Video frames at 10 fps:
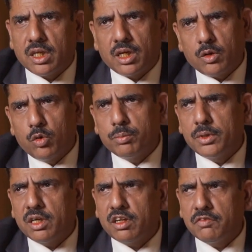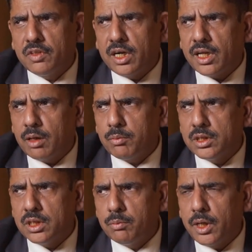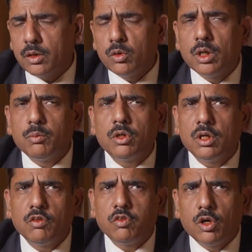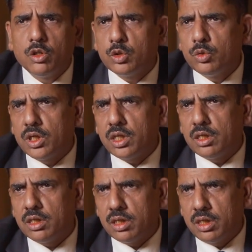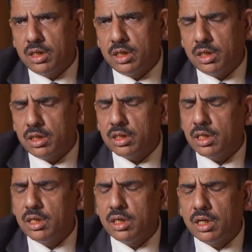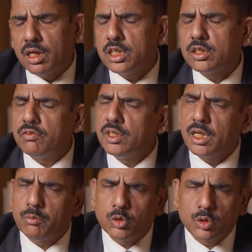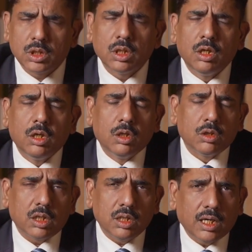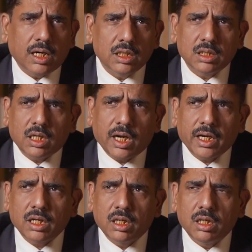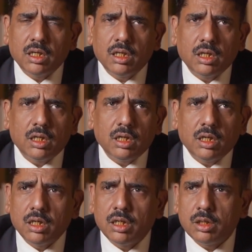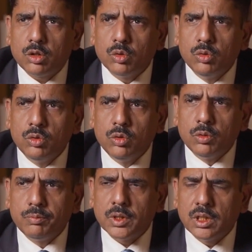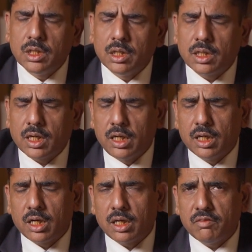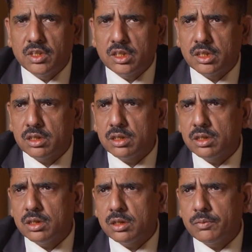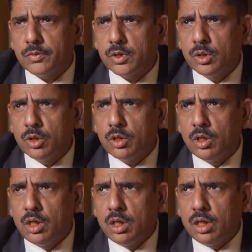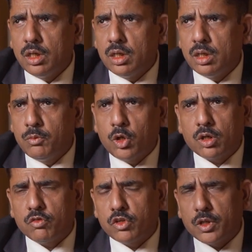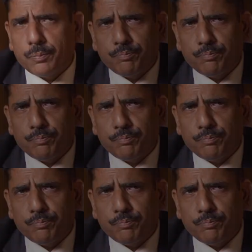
And I hope that if that happens at Bangalore airport, it will follow suit in uh, the rest of the airports. So I think that is track uh, two uh, clearly, which uh, you know, uh, bought after it.